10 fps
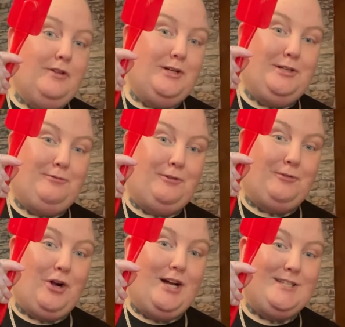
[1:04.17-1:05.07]
they're good for
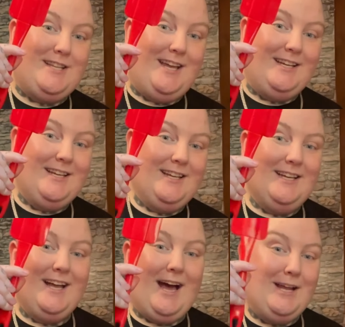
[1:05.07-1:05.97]
frosting.
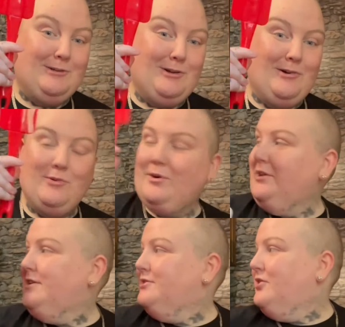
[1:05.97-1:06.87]
I don't know, what
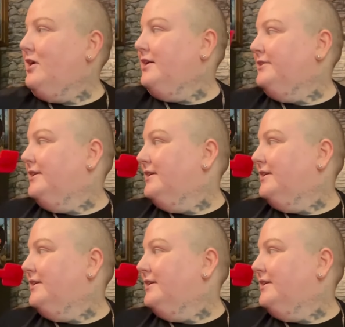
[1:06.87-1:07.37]
are these called?